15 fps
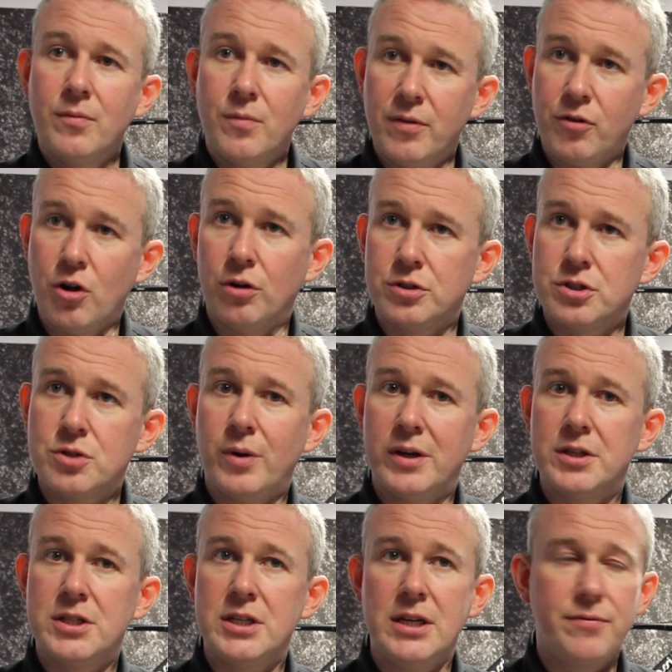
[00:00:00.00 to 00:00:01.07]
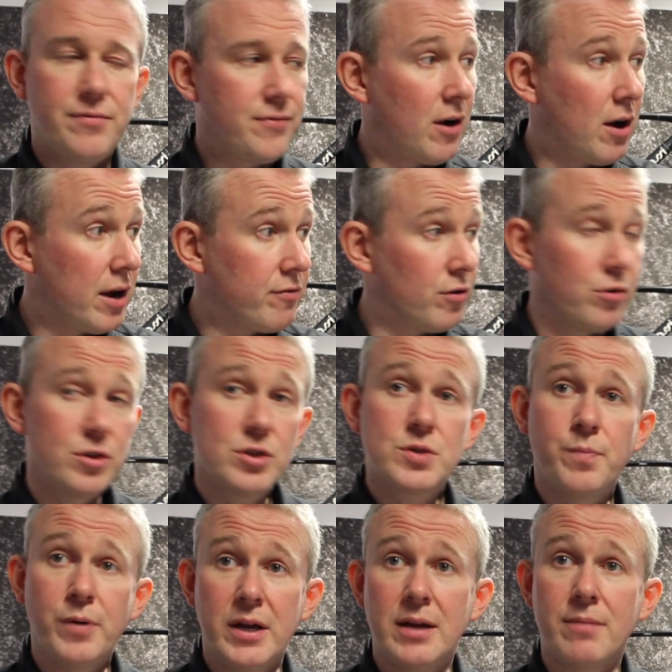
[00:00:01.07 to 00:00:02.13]
We've got 25
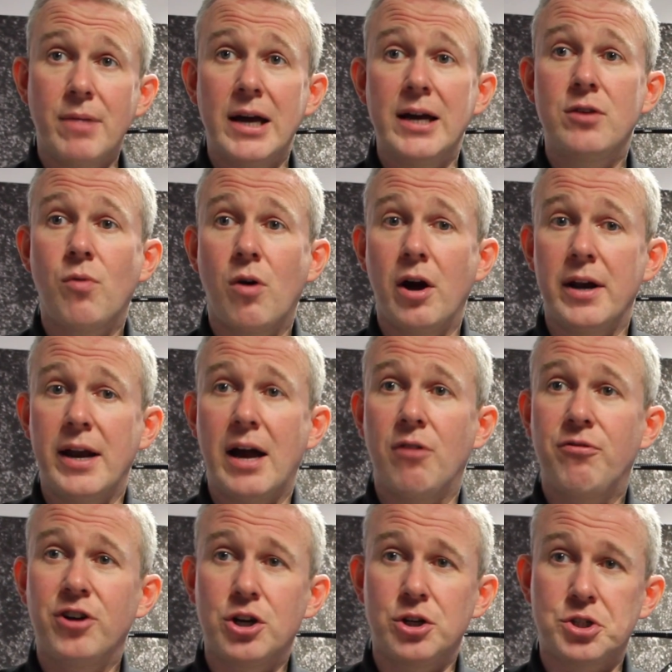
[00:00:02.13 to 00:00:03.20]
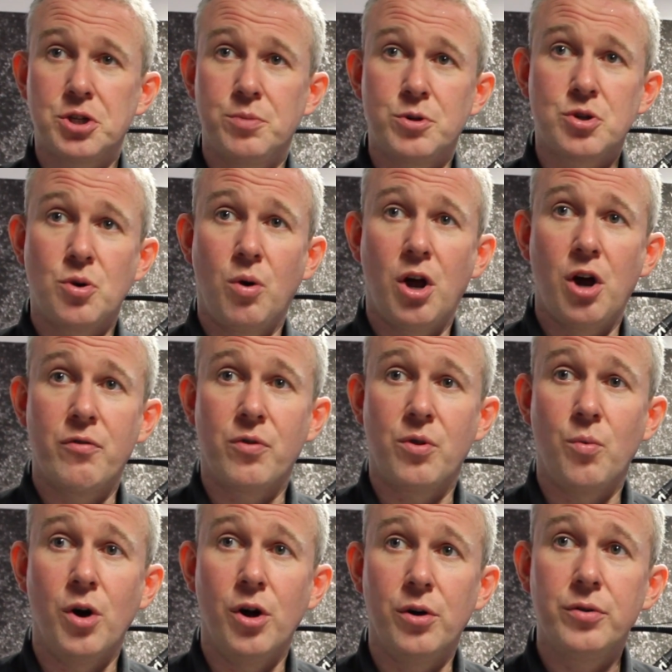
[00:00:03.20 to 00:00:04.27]
others being made right now for customers all over
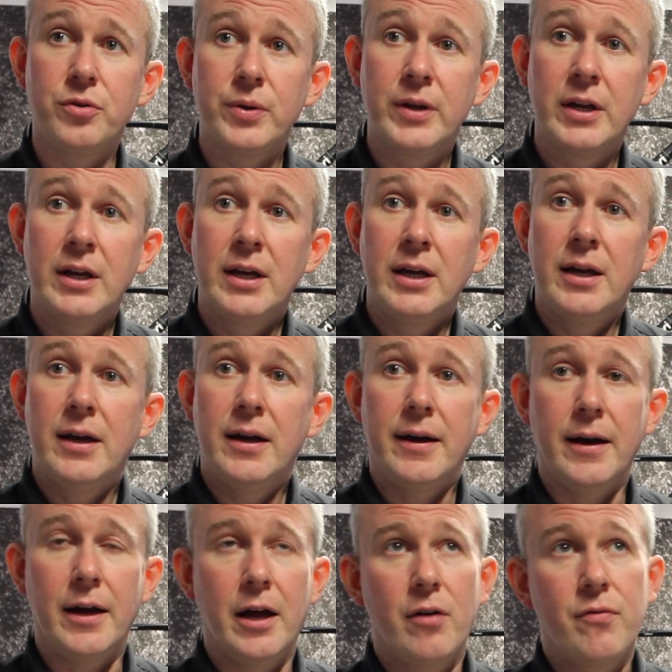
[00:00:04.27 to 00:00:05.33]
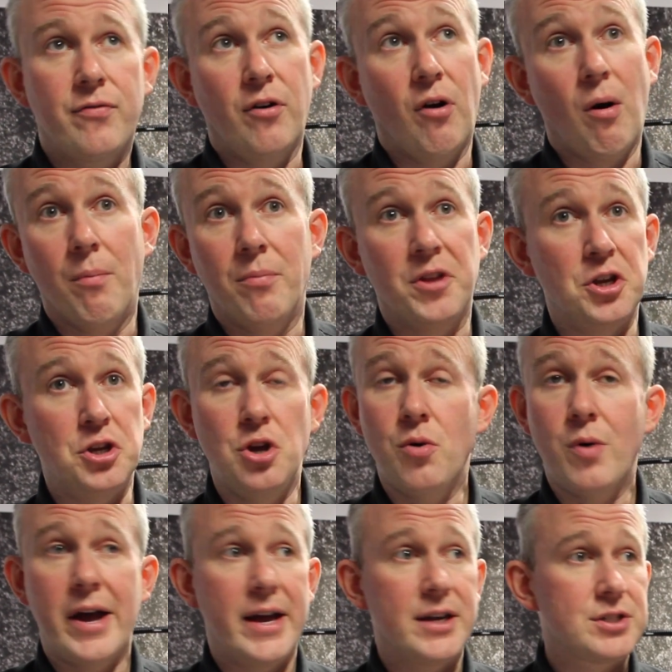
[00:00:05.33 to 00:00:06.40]
the world, from the
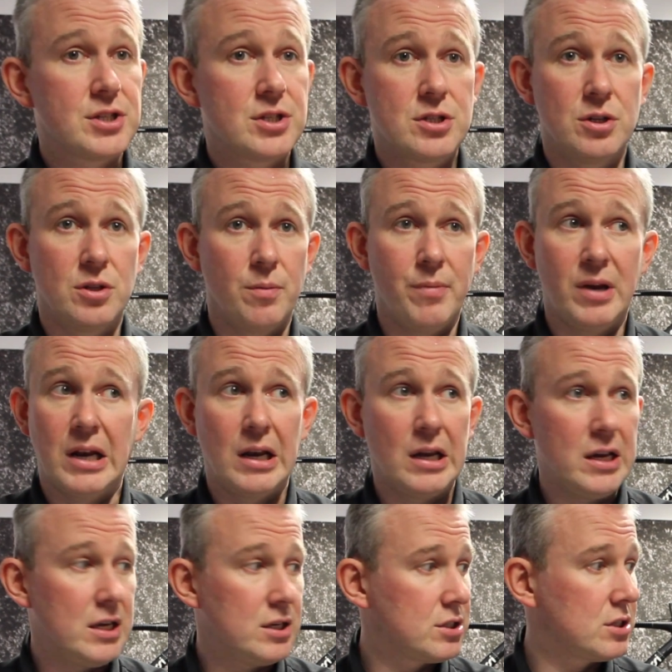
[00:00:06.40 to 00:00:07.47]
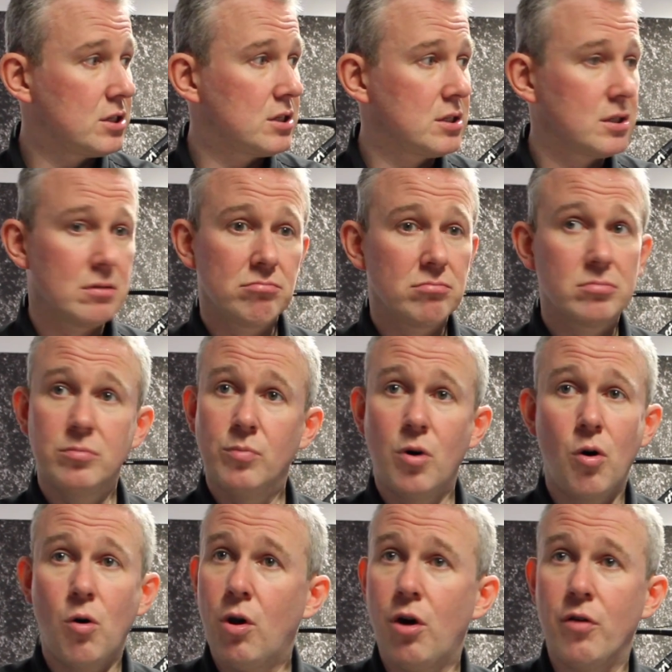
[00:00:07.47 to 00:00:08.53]
US to the Middle East,
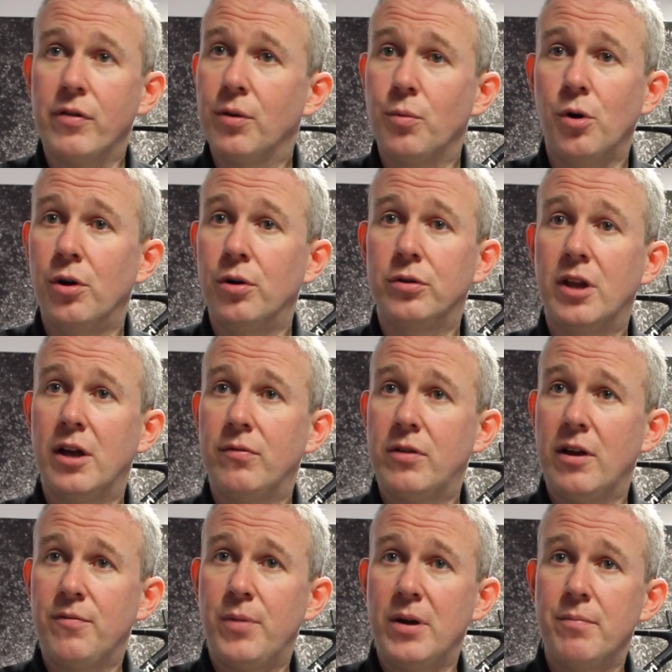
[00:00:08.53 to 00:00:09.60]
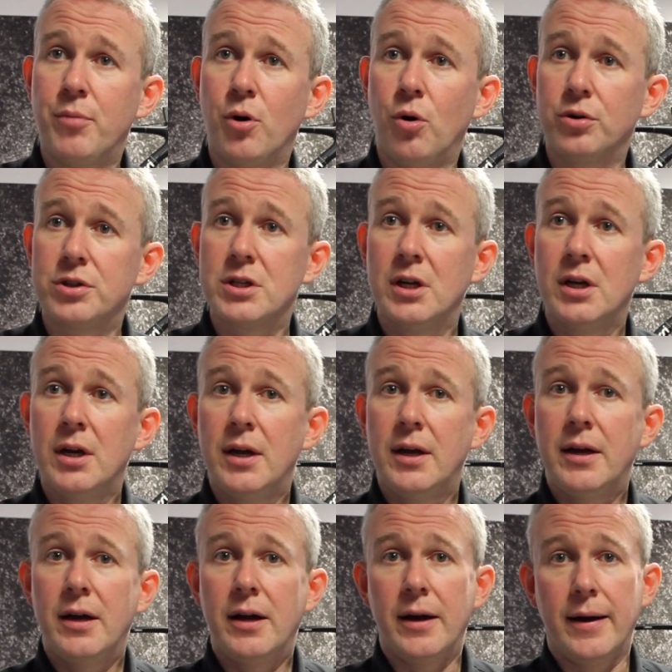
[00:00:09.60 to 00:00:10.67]
all over the world they've been bought,
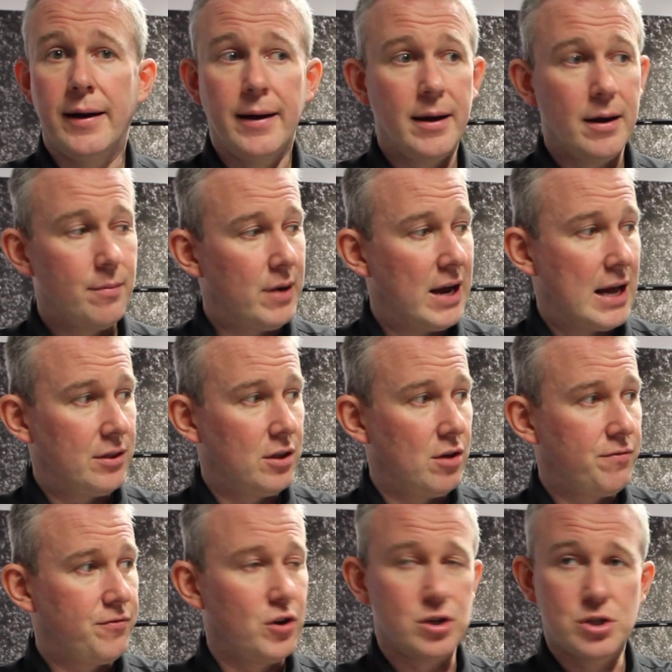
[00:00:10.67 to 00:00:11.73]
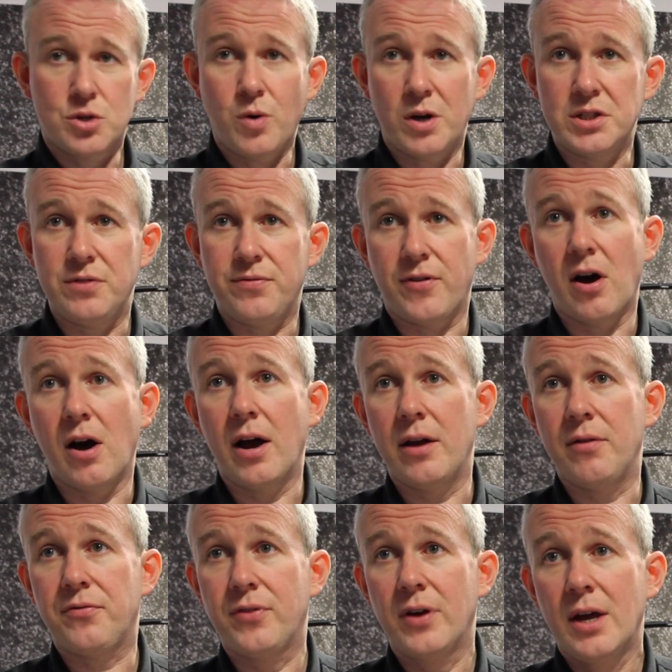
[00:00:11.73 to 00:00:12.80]
and the first
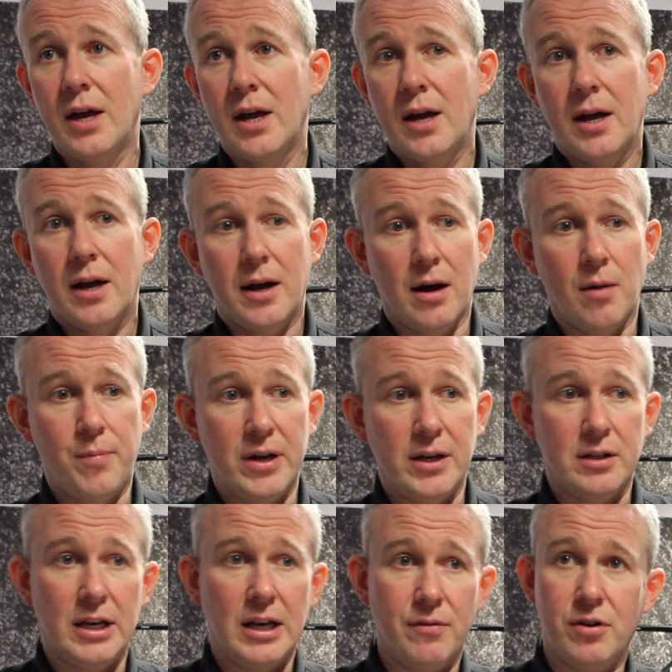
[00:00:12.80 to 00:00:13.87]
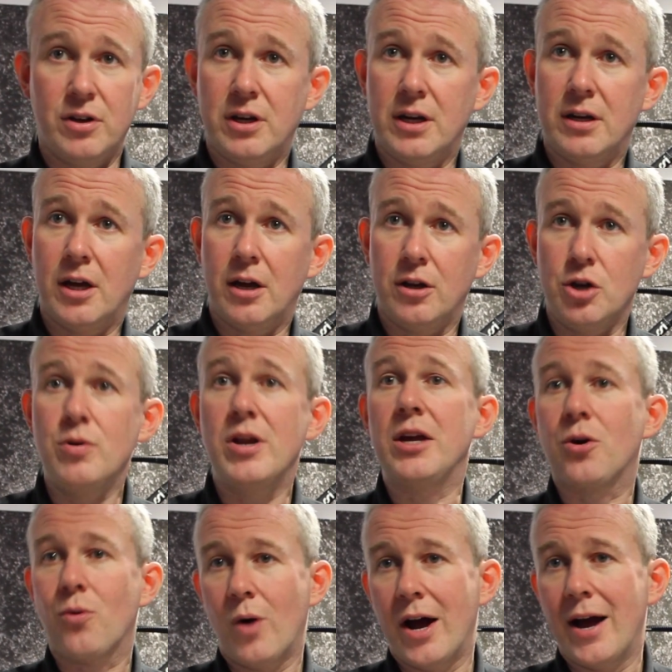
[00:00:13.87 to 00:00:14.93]
25 are being delivered in a
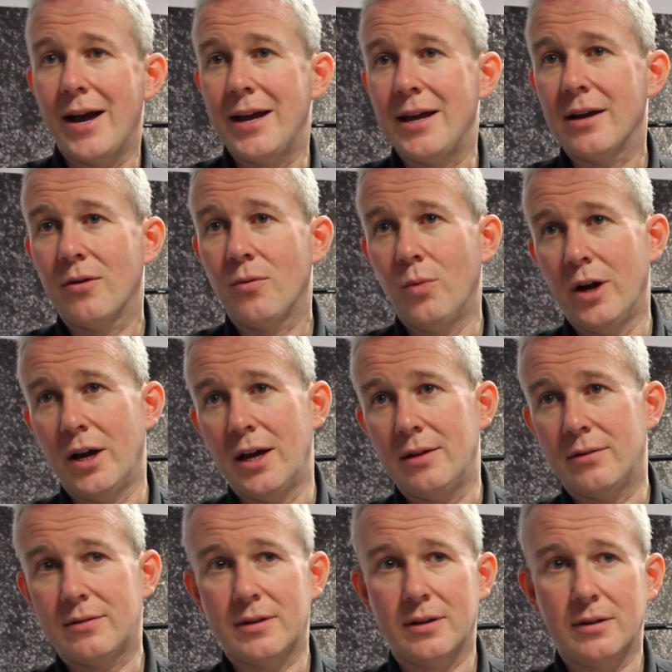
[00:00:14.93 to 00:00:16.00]
unique way with